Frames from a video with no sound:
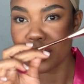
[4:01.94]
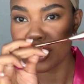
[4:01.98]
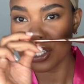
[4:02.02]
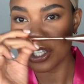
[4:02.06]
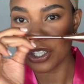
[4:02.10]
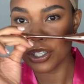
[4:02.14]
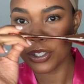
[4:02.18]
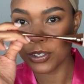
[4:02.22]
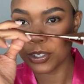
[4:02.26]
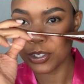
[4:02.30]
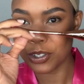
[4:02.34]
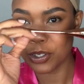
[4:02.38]

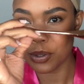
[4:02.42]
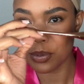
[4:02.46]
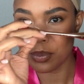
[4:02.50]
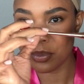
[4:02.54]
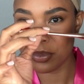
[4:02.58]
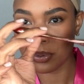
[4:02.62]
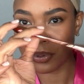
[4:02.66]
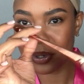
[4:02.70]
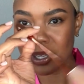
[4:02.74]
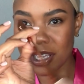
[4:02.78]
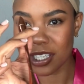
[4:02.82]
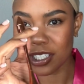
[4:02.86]
cute little
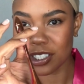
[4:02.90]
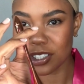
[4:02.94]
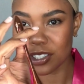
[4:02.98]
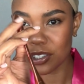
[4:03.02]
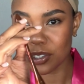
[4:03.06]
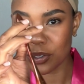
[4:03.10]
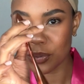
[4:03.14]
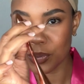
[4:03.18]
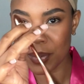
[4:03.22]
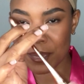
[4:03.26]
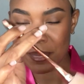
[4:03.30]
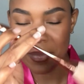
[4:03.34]

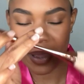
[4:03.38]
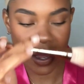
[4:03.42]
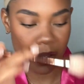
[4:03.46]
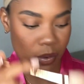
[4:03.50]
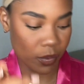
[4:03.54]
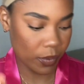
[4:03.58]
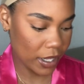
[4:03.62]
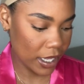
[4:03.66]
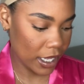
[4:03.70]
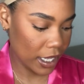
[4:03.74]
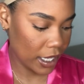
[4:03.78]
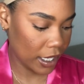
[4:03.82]
brush with my
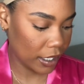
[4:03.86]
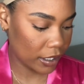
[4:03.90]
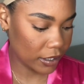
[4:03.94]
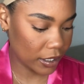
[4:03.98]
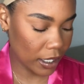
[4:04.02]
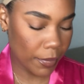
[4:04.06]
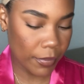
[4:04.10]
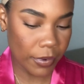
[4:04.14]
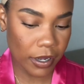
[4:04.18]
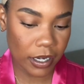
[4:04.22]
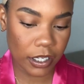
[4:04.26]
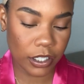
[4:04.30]
wig. So
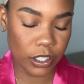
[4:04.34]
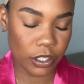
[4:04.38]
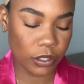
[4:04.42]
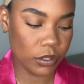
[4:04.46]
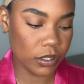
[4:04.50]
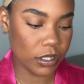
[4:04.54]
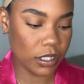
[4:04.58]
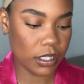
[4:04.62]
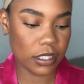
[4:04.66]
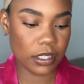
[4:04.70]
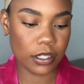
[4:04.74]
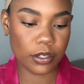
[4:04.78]
I'm gonna
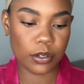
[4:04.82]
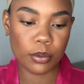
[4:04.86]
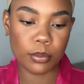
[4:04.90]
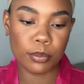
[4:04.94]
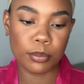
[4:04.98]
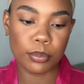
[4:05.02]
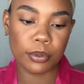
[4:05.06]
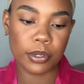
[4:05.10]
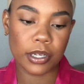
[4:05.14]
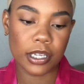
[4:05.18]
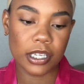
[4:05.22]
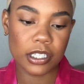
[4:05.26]
use this little
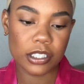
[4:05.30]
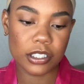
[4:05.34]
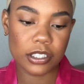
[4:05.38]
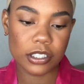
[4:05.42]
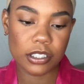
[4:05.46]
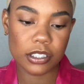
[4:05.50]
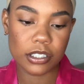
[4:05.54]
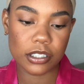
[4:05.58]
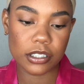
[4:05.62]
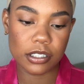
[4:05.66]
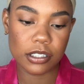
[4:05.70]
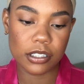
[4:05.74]

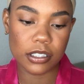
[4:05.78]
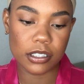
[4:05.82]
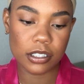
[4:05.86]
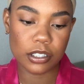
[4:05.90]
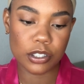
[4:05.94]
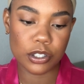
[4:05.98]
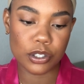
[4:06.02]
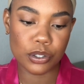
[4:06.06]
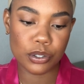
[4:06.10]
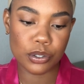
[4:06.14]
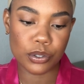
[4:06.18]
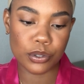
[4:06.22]
brush
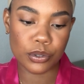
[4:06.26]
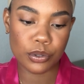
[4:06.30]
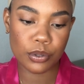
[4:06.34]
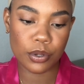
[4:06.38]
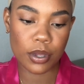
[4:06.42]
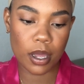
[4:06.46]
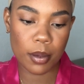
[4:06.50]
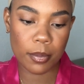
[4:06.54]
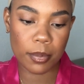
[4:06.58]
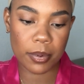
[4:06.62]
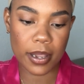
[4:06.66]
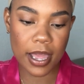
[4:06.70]
to
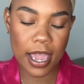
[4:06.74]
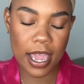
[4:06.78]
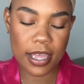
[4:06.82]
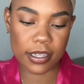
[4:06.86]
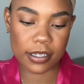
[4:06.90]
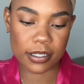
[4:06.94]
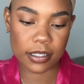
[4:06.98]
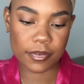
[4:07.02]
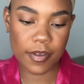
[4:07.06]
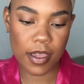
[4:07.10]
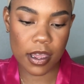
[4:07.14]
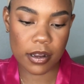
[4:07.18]
apply
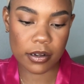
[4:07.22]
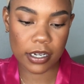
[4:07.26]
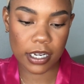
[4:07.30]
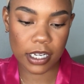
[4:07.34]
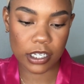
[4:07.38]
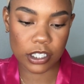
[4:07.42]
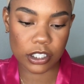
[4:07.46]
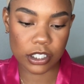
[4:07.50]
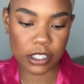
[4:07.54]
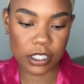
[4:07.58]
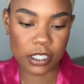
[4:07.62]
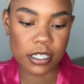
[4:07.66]
this
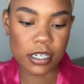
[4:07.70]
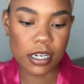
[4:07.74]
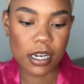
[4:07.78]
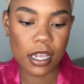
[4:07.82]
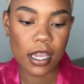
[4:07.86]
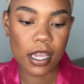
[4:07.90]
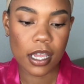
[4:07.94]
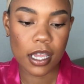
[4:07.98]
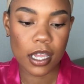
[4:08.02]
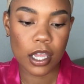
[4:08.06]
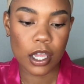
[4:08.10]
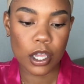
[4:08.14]
foundation
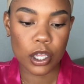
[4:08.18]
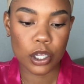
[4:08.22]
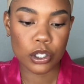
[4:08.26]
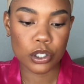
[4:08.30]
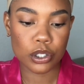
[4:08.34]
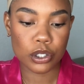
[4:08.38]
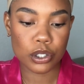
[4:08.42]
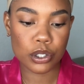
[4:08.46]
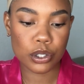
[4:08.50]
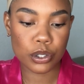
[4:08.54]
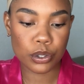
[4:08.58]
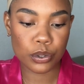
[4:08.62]

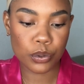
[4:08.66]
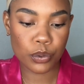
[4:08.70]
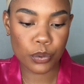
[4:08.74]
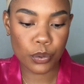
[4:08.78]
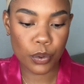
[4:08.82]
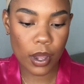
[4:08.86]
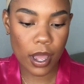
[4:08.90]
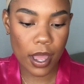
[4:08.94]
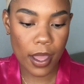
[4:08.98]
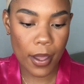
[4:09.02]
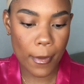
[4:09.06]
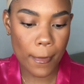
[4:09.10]

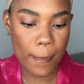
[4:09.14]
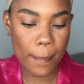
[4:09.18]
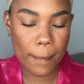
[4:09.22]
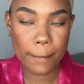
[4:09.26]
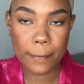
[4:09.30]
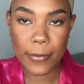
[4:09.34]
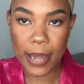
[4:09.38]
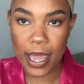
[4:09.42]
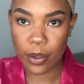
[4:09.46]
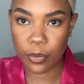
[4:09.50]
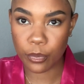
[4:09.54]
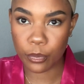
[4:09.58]
to
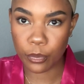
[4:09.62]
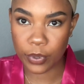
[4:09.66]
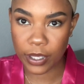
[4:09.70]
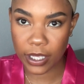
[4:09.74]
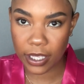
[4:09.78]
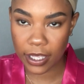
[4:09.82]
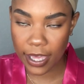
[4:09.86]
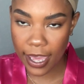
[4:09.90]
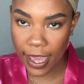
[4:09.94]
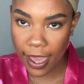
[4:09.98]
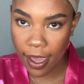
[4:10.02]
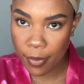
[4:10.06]
my
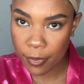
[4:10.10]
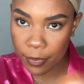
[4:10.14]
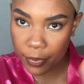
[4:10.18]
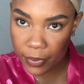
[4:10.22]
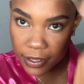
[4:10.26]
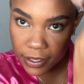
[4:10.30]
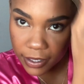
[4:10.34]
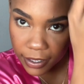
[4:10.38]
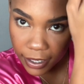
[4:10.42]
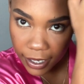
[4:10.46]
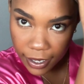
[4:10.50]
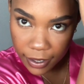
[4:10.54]
wig
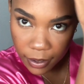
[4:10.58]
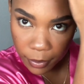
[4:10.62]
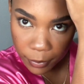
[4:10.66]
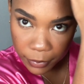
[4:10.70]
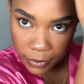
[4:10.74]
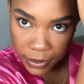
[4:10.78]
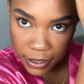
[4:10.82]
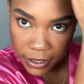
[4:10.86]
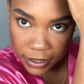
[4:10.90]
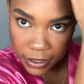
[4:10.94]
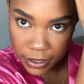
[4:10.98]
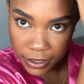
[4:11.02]
cap and kind of
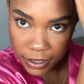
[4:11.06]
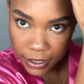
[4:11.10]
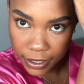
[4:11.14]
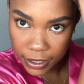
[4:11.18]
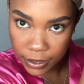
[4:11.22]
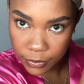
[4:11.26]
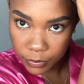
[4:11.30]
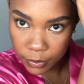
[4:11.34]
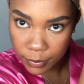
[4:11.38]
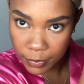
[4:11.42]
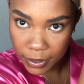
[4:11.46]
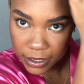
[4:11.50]
blend it
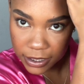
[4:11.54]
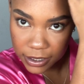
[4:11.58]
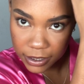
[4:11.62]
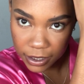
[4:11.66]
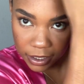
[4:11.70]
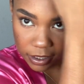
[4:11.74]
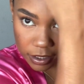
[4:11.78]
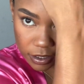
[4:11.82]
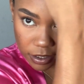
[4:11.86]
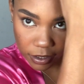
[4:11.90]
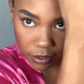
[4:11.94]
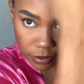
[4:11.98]
in with my
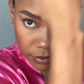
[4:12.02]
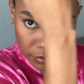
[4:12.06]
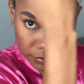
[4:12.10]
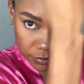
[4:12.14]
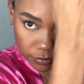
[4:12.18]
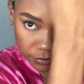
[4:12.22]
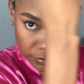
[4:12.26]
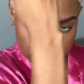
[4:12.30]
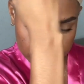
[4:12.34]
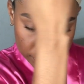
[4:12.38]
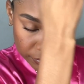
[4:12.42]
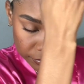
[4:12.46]
skin tone.
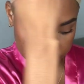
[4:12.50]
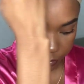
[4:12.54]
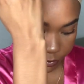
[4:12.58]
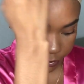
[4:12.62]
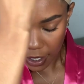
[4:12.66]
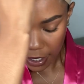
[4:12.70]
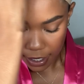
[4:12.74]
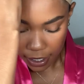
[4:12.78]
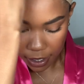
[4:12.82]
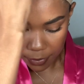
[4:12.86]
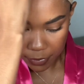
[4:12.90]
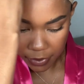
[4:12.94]

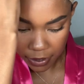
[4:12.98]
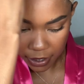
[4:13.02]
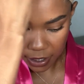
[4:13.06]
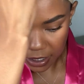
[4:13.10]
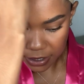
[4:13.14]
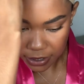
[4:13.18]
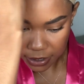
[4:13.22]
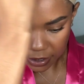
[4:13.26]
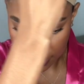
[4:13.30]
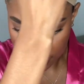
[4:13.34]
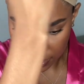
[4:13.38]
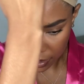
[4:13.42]
And
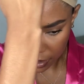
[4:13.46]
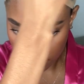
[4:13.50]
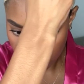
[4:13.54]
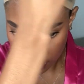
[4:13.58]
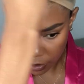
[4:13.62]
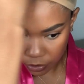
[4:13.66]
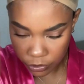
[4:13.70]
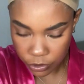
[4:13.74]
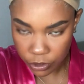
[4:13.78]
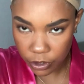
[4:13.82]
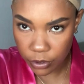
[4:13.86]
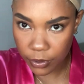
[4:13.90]
because it's a
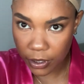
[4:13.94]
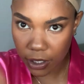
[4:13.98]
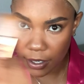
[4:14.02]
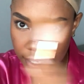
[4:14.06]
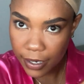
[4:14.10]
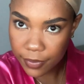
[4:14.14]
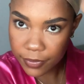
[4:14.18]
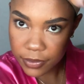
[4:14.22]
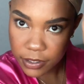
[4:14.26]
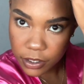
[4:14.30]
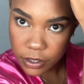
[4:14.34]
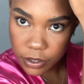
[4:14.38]
closure, we don't
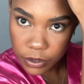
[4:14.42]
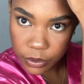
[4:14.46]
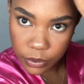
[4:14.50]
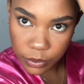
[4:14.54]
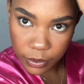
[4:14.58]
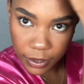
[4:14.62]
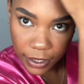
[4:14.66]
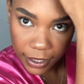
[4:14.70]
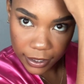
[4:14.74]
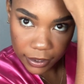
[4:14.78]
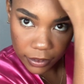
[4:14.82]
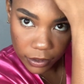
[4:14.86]
have to do
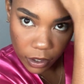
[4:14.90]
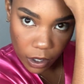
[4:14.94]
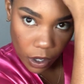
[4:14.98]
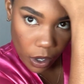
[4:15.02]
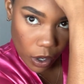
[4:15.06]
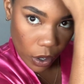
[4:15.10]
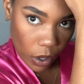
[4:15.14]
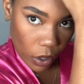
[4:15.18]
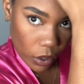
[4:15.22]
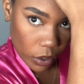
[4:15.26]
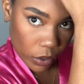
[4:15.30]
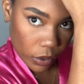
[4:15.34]
like the
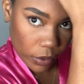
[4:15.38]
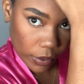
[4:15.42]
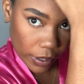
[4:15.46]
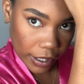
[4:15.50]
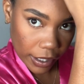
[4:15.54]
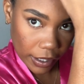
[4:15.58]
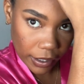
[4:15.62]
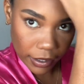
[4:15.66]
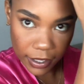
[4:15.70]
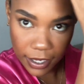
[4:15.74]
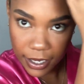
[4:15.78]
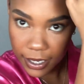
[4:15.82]
whole
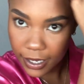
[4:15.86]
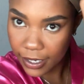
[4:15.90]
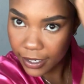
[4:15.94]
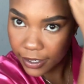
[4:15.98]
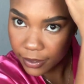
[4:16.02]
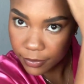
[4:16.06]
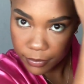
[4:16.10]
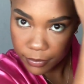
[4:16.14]
hairline.